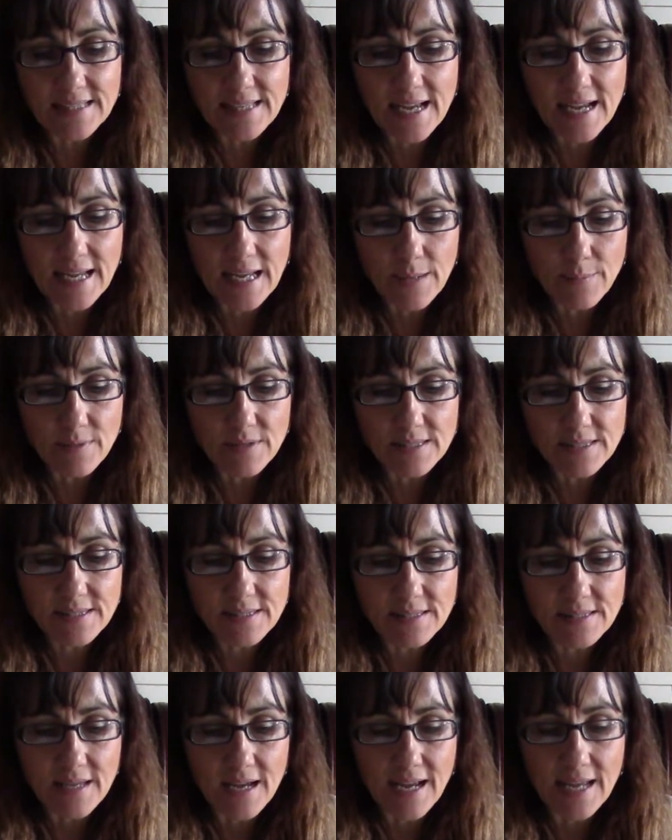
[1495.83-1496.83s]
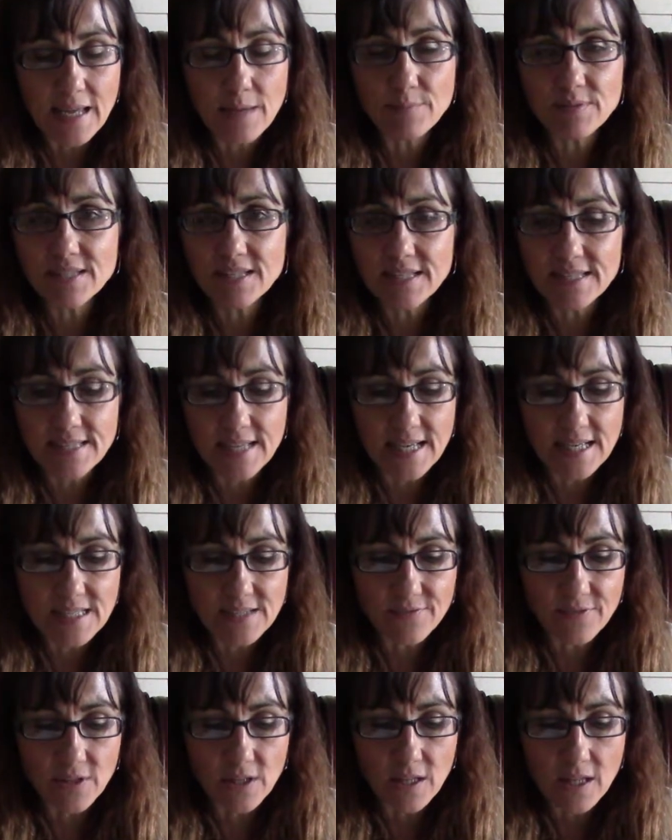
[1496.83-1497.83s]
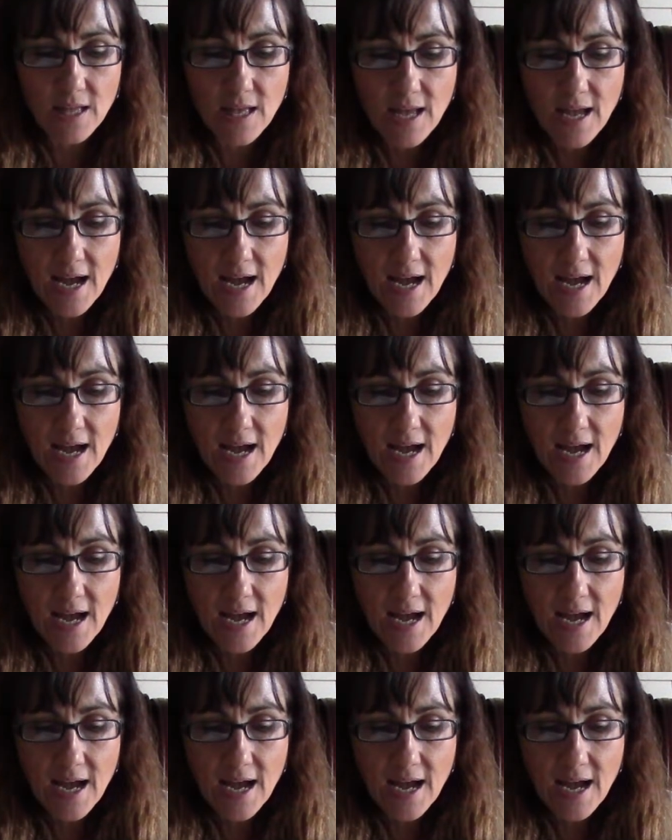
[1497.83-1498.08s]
I am successful.